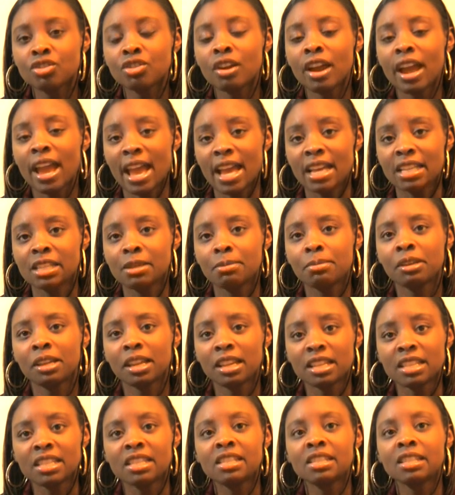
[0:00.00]
are asked to
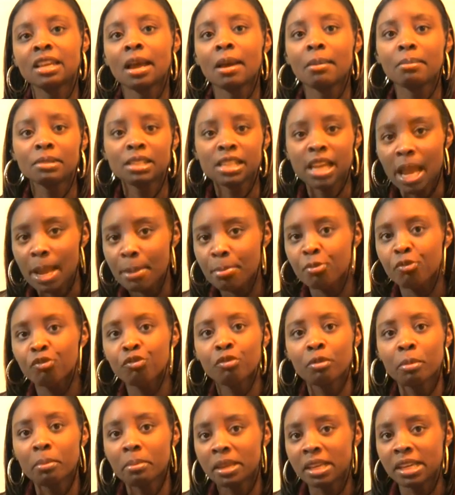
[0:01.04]
begin some type of
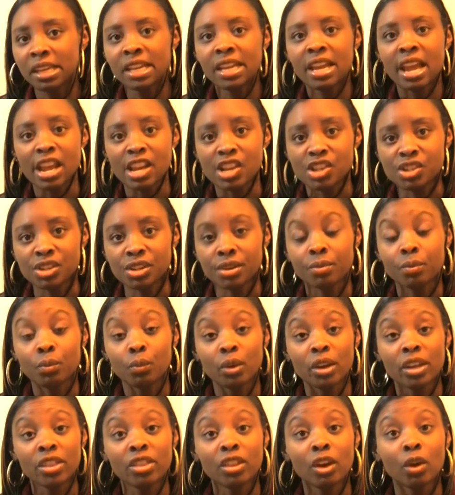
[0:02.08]
remediation
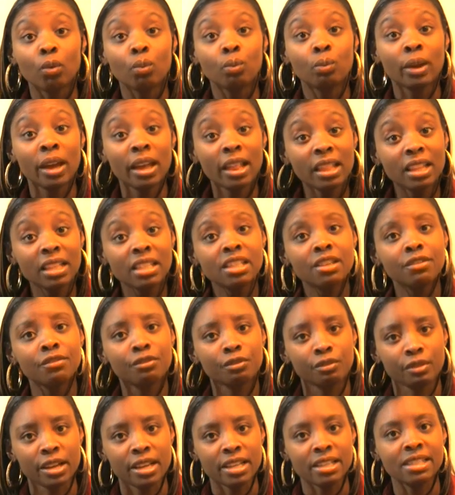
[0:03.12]
when the
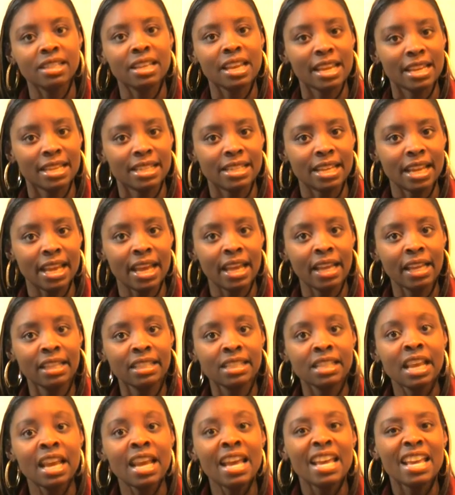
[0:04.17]
relative risk
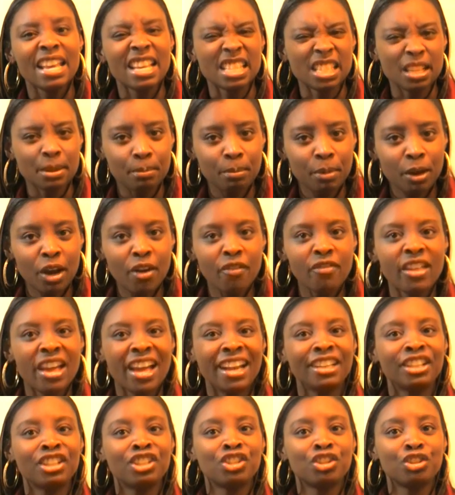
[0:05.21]
index is above
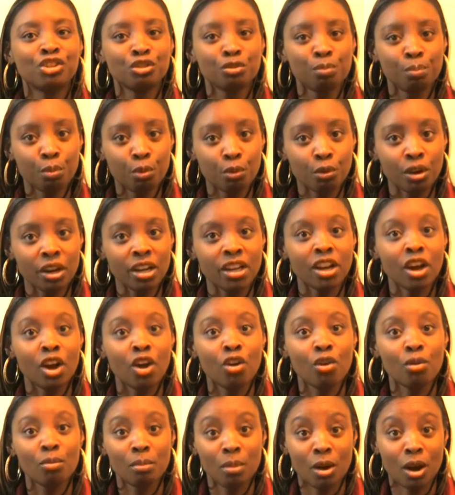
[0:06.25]
that
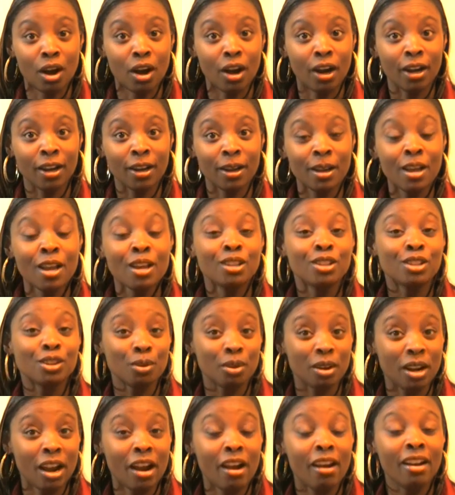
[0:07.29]
2.0 mark. So
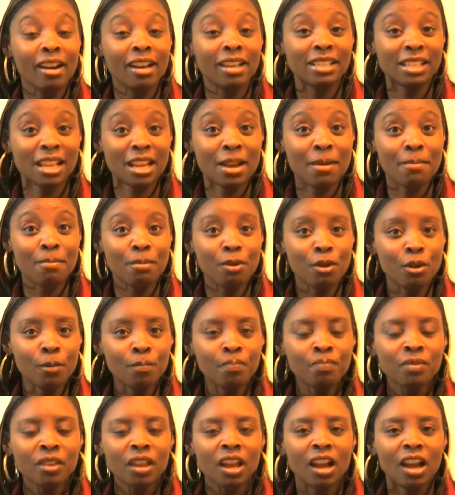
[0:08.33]
in our
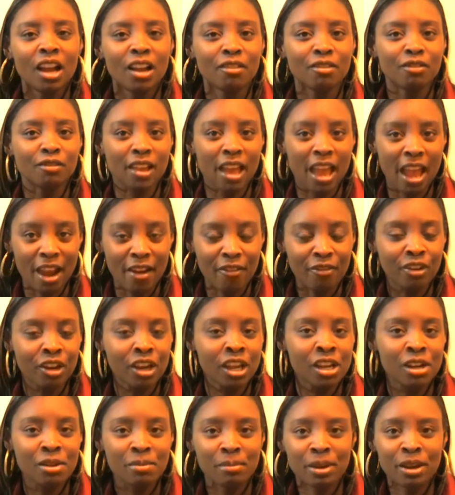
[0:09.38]
example of
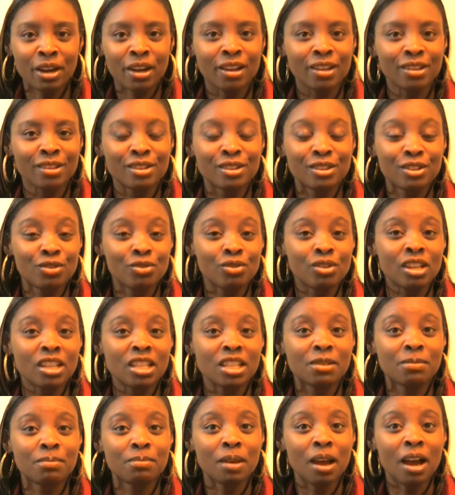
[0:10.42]
African American students